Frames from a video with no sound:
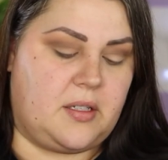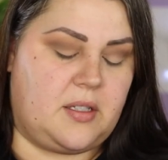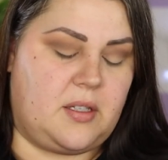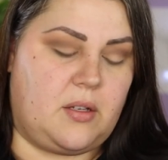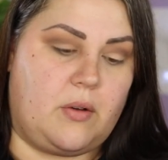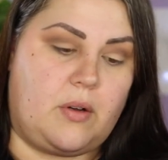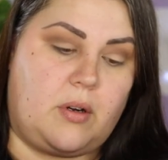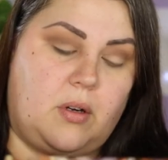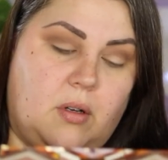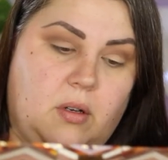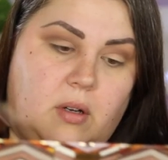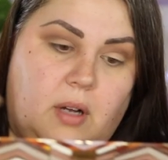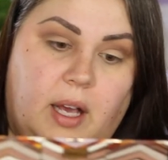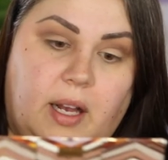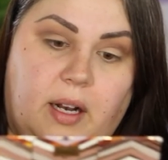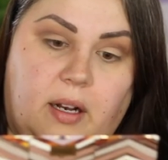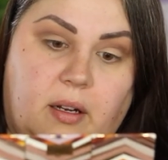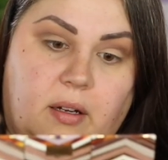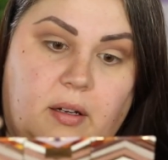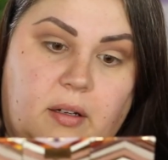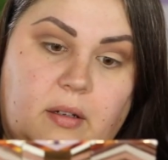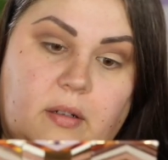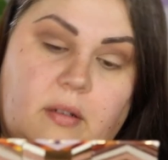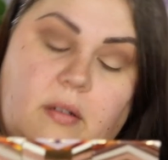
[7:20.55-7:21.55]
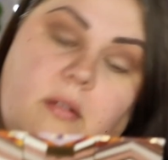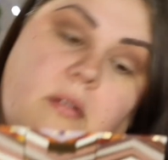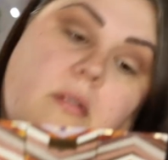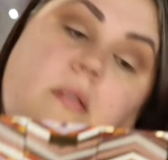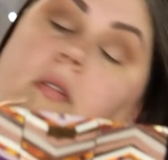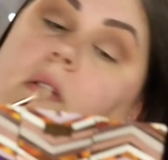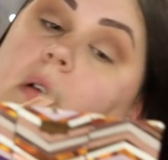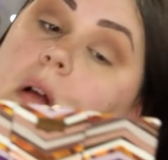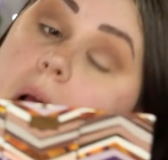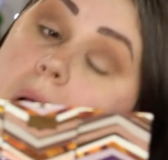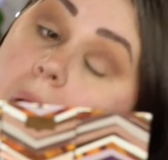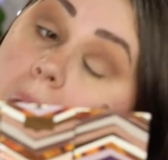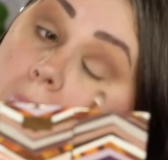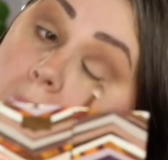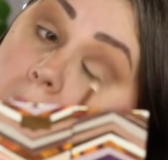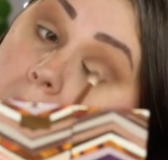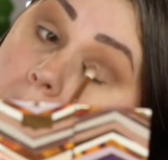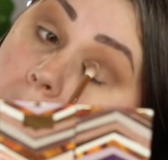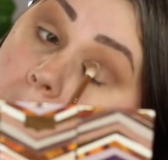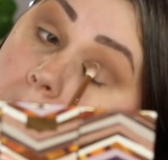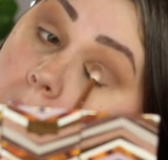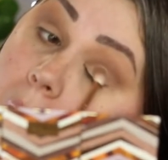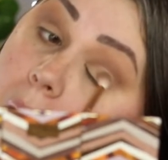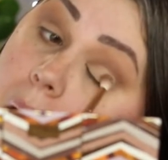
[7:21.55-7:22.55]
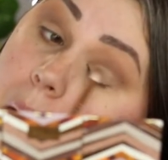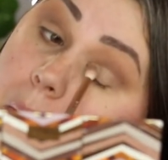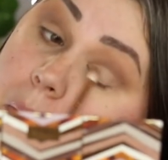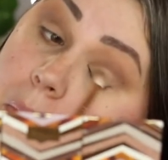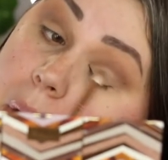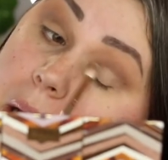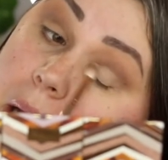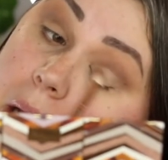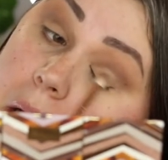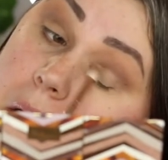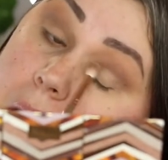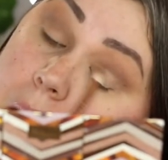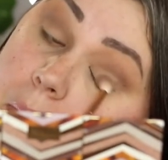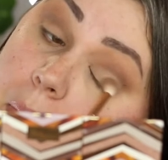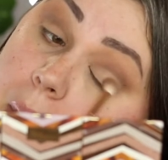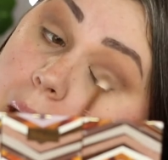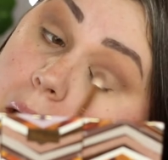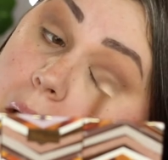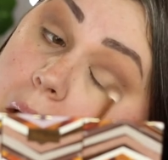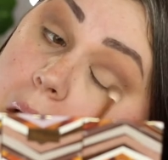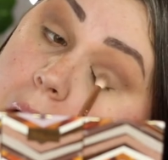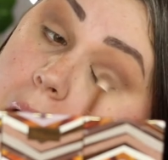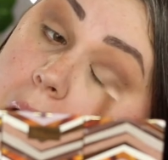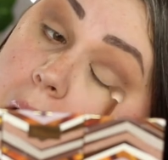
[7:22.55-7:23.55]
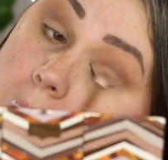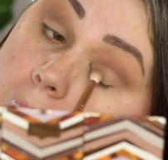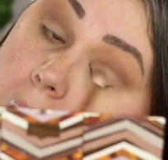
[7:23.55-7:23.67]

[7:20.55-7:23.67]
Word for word: so it'll kind of bring it all back.